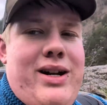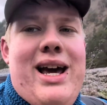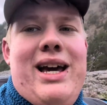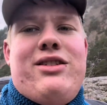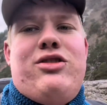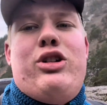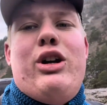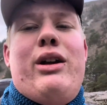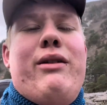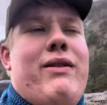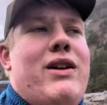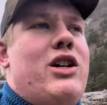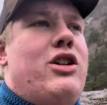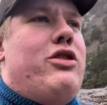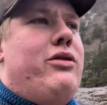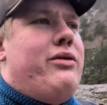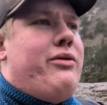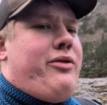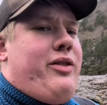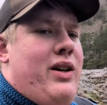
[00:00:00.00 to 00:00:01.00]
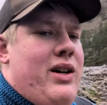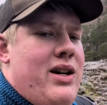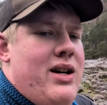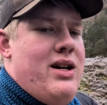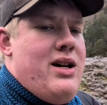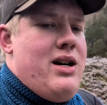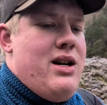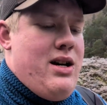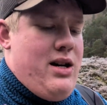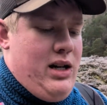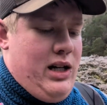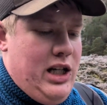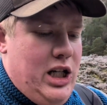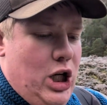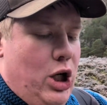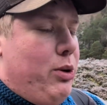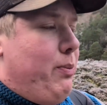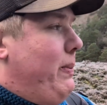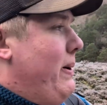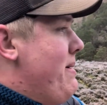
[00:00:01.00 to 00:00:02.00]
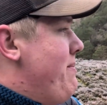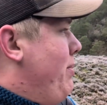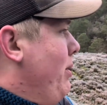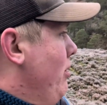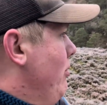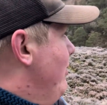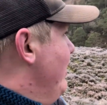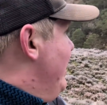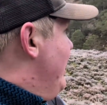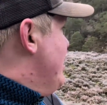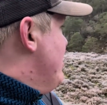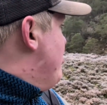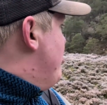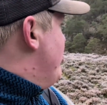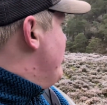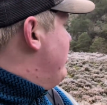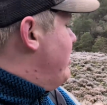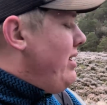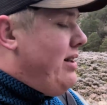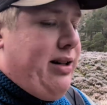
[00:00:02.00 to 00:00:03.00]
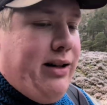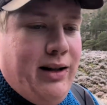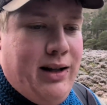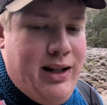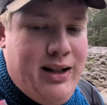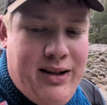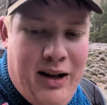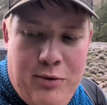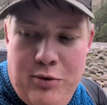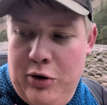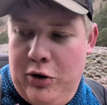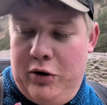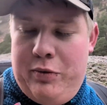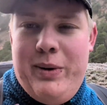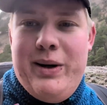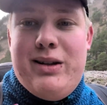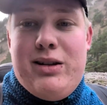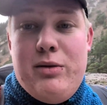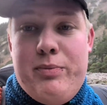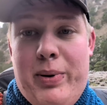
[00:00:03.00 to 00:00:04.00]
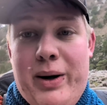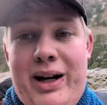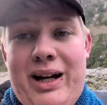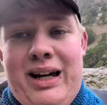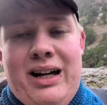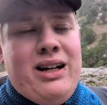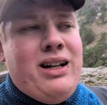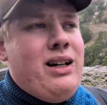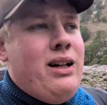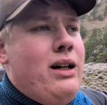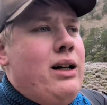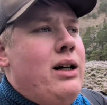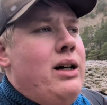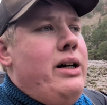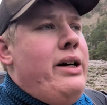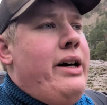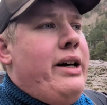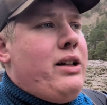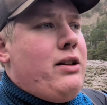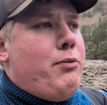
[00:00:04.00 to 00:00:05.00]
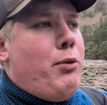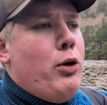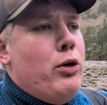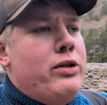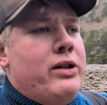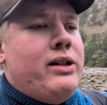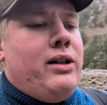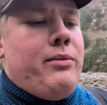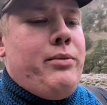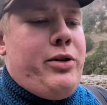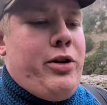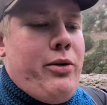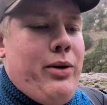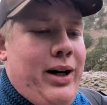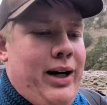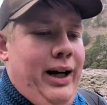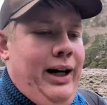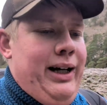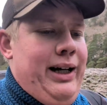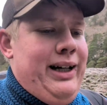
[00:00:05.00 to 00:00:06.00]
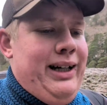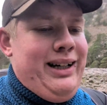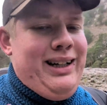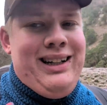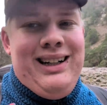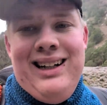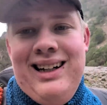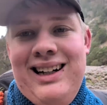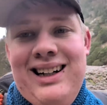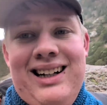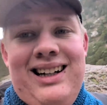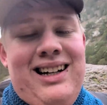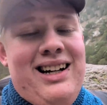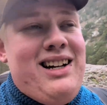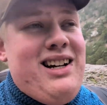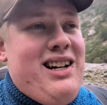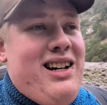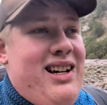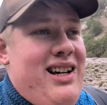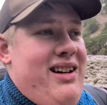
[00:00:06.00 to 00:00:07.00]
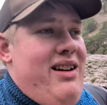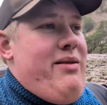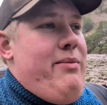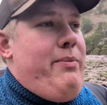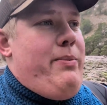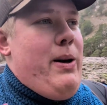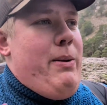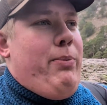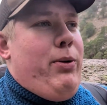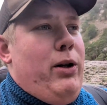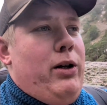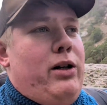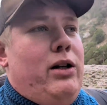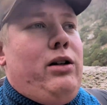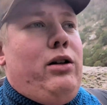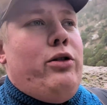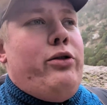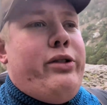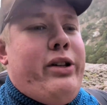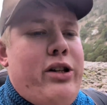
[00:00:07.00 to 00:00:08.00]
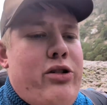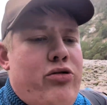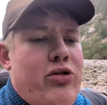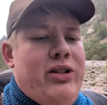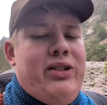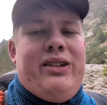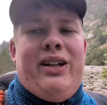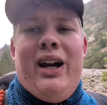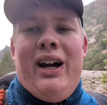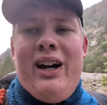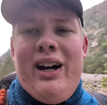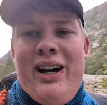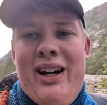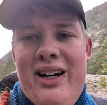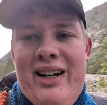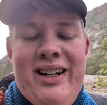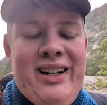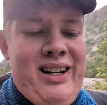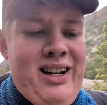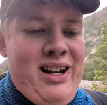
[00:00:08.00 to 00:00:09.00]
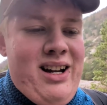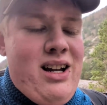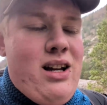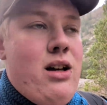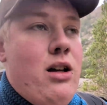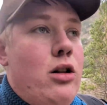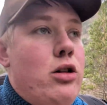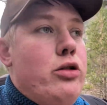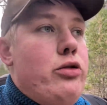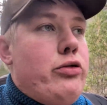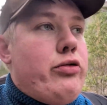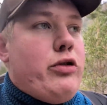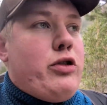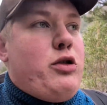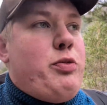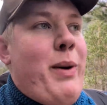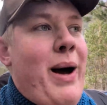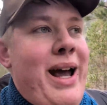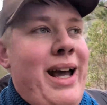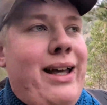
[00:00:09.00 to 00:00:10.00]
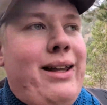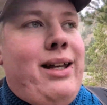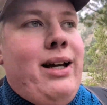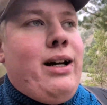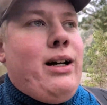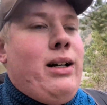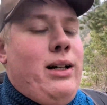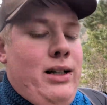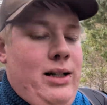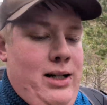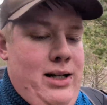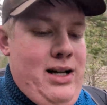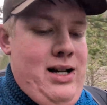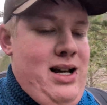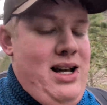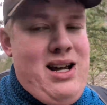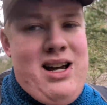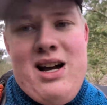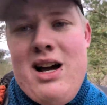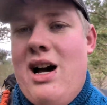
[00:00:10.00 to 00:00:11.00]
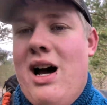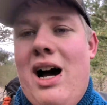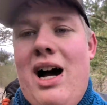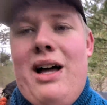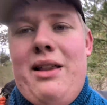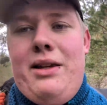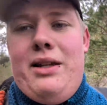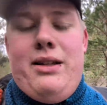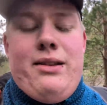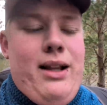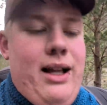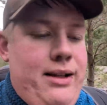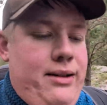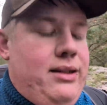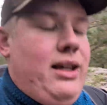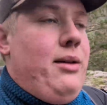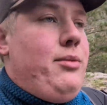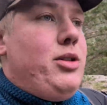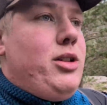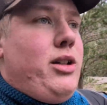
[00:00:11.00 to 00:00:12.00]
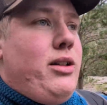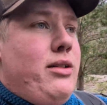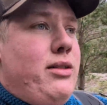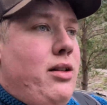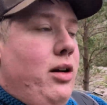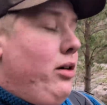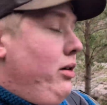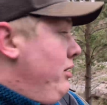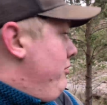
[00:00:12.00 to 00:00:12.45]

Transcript: next generations of young people really interested in these outdoor spaces by exposing them to it, people are going to lose interest, lose respect, and these landscapes are going to start